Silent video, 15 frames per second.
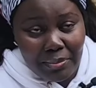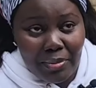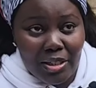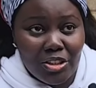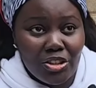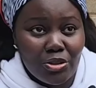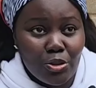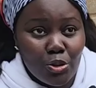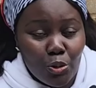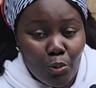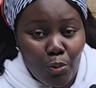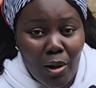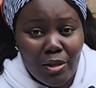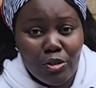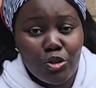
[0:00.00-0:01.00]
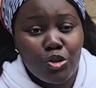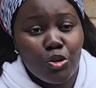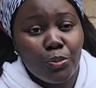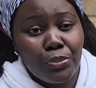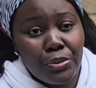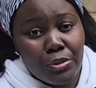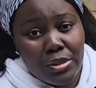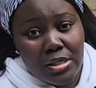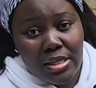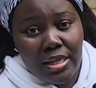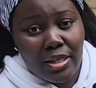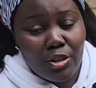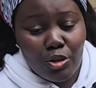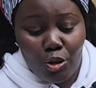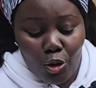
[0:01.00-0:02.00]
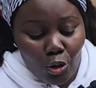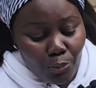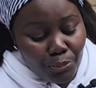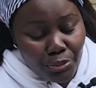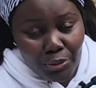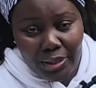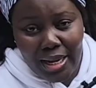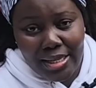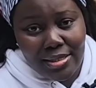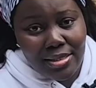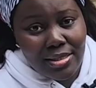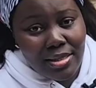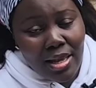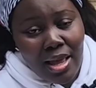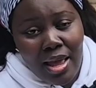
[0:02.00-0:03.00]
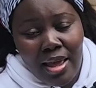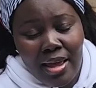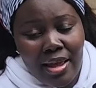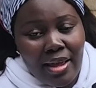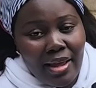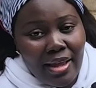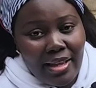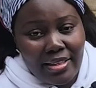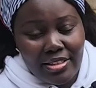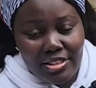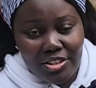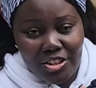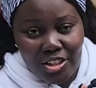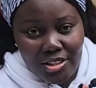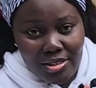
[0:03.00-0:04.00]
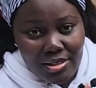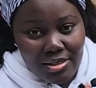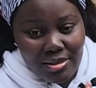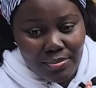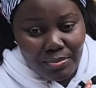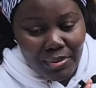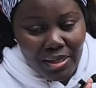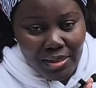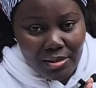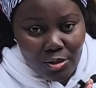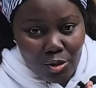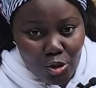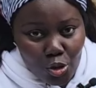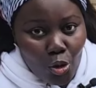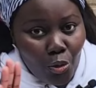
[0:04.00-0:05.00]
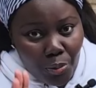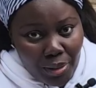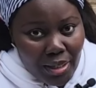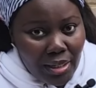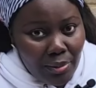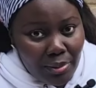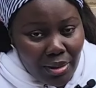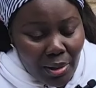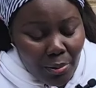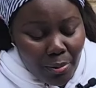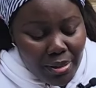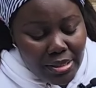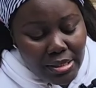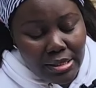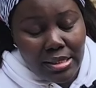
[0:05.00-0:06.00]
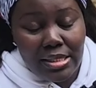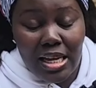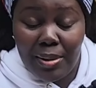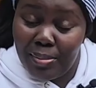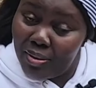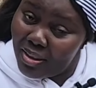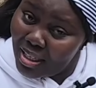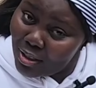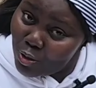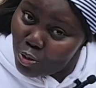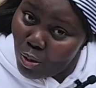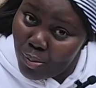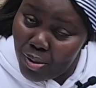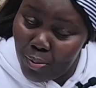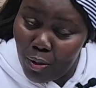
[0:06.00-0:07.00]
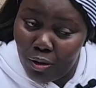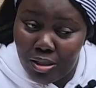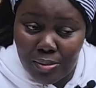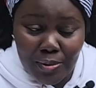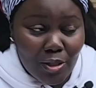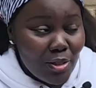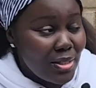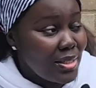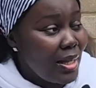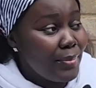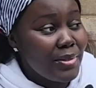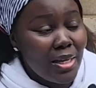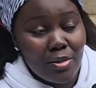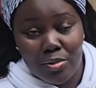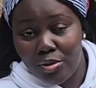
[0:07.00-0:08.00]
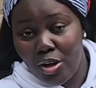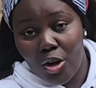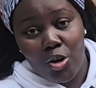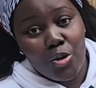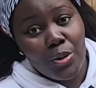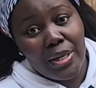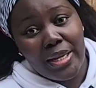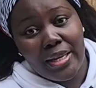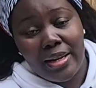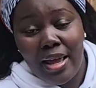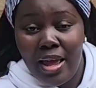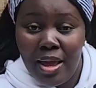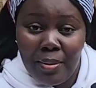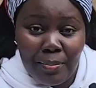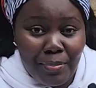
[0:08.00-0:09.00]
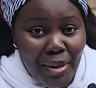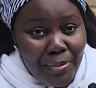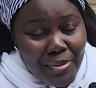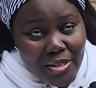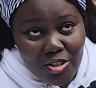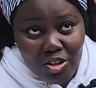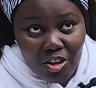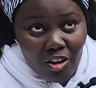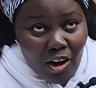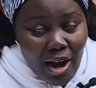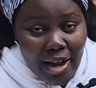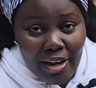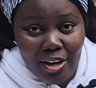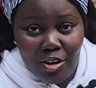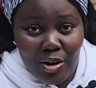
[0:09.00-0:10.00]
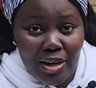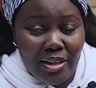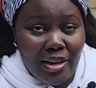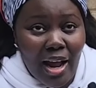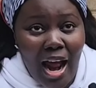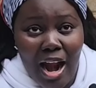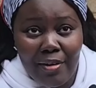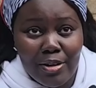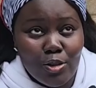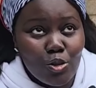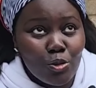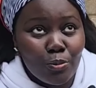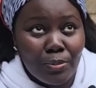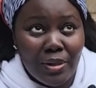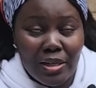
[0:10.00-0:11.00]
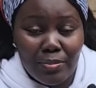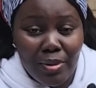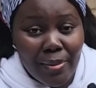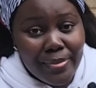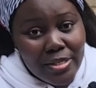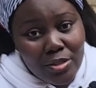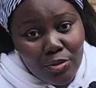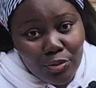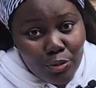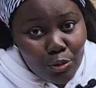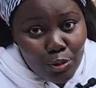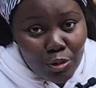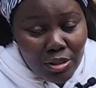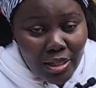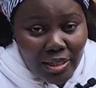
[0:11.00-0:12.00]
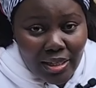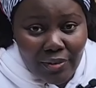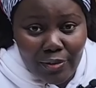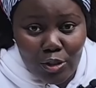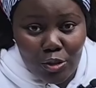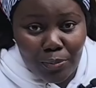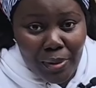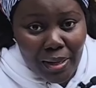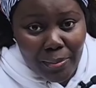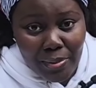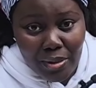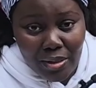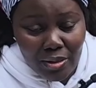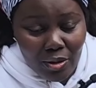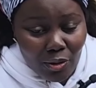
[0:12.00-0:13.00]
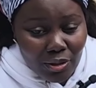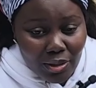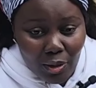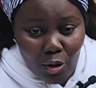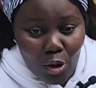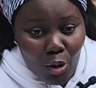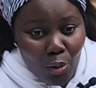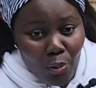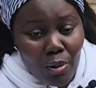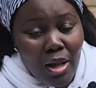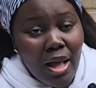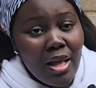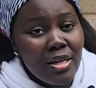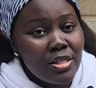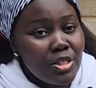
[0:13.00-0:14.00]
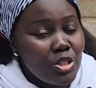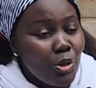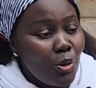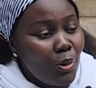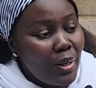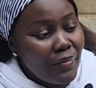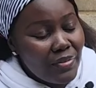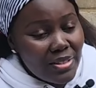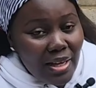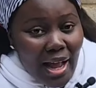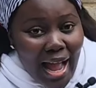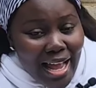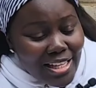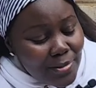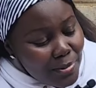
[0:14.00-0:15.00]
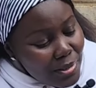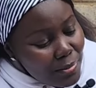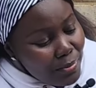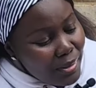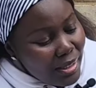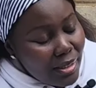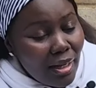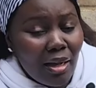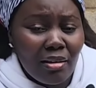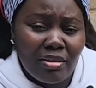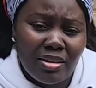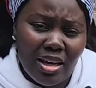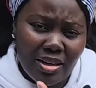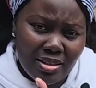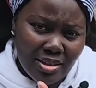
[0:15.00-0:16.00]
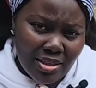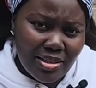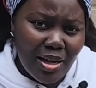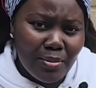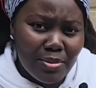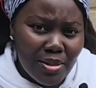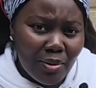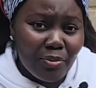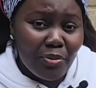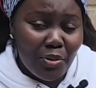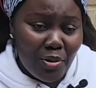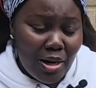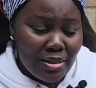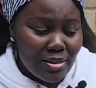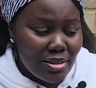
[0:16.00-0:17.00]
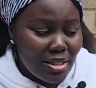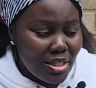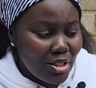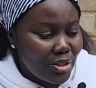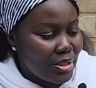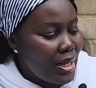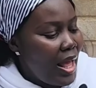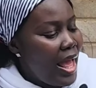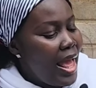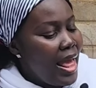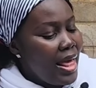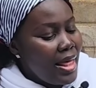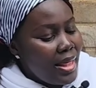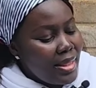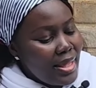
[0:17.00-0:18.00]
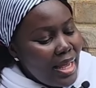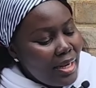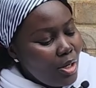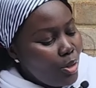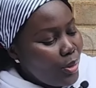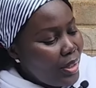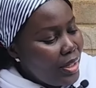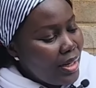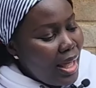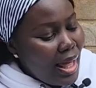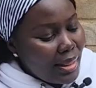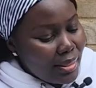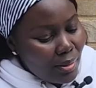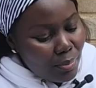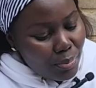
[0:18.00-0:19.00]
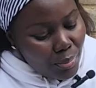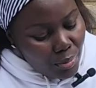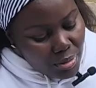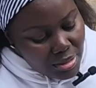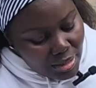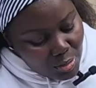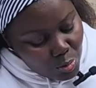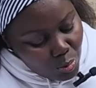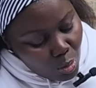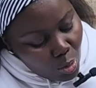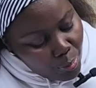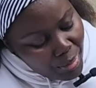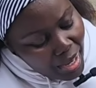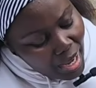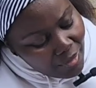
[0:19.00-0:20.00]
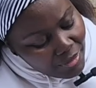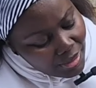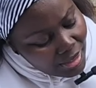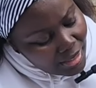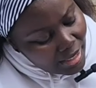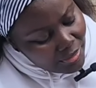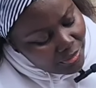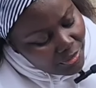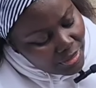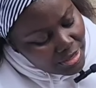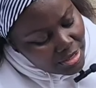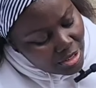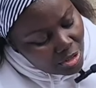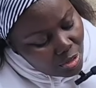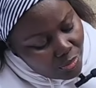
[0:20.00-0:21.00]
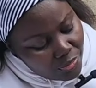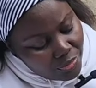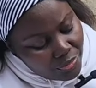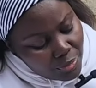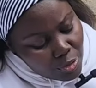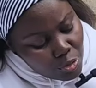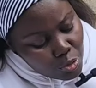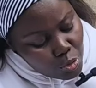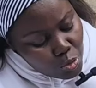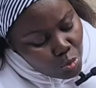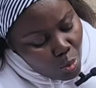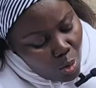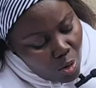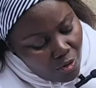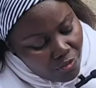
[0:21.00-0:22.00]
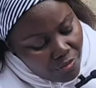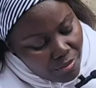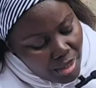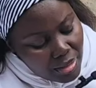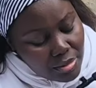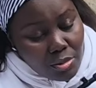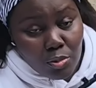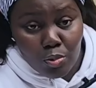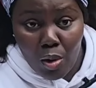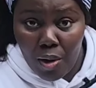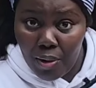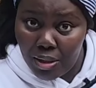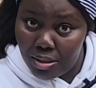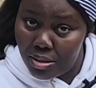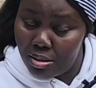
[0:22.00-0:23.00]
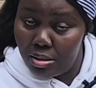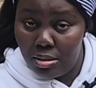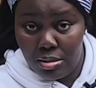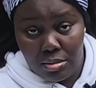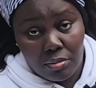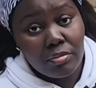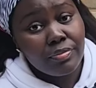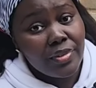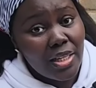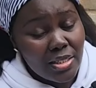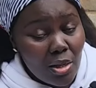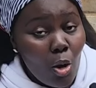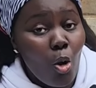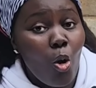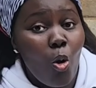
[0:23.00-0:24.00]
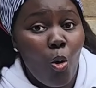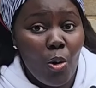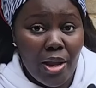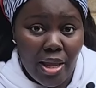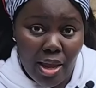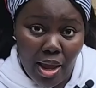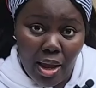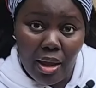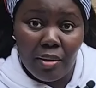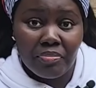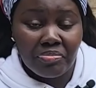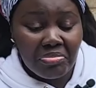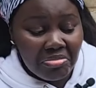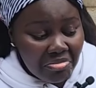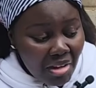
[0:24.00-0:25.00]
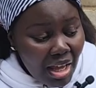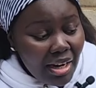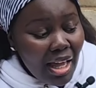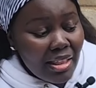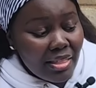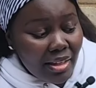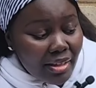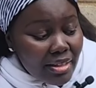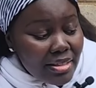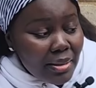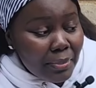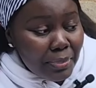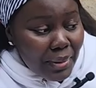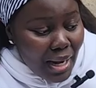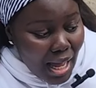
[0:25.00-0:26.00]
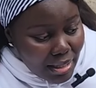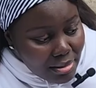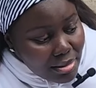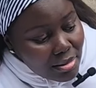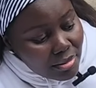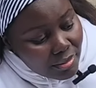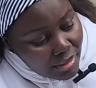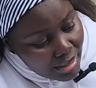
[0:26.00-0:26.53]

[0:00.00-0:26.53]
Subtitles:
imagine. So once you put in your products, it just blends so quickly without wasting time, and that is what we want, because sometimes when you're cooking, baby is crying, you're in a hurry to blend baby's food and give it to baby on the go. So if it's a high-speed blender, then it's a thumbs up for us. Good. Then looking at the box as well, we have another advantage of 12 months warranty. That's a whole year, and I think it's a plus,